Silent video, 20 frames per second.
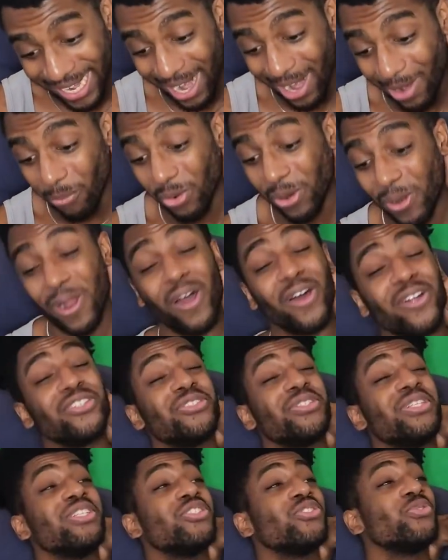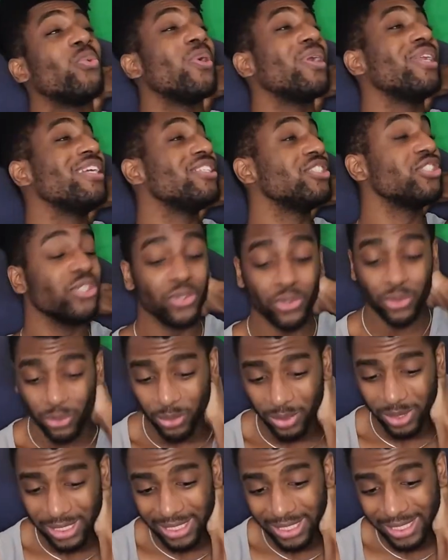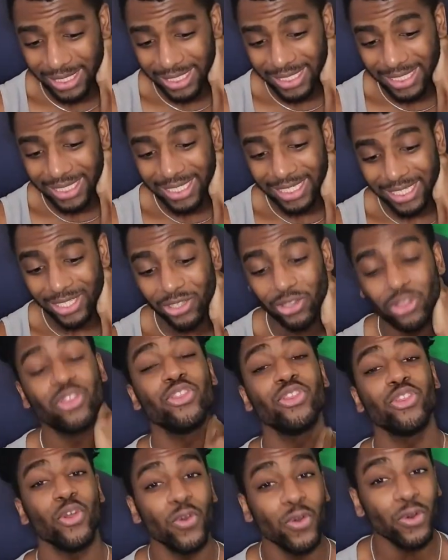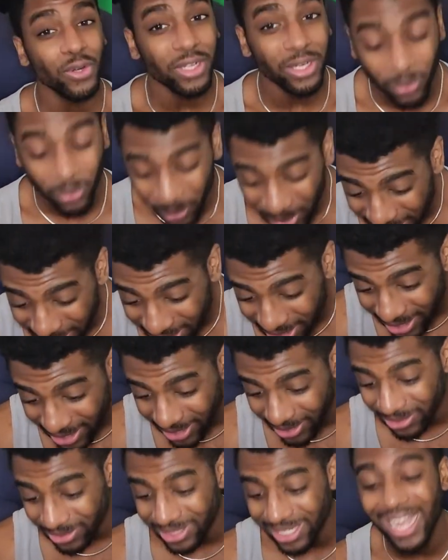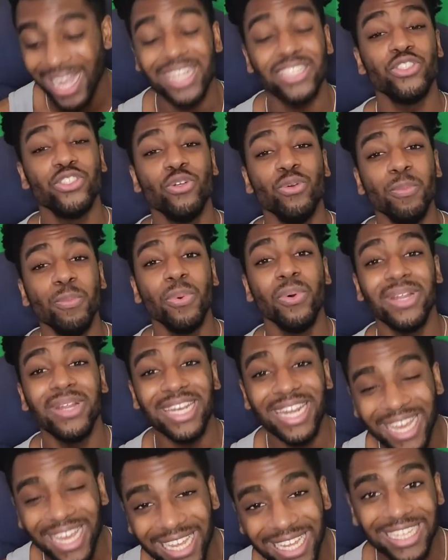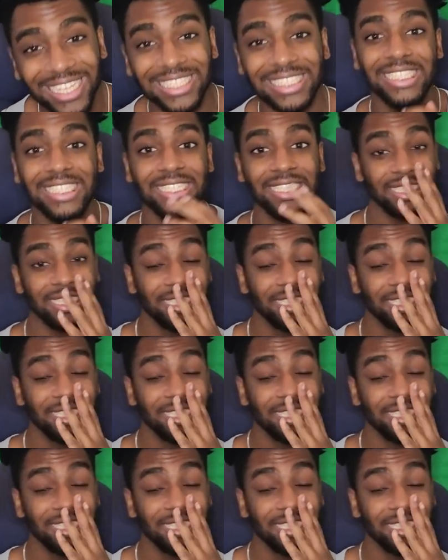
at 122. 3rd in win shares at 2.8.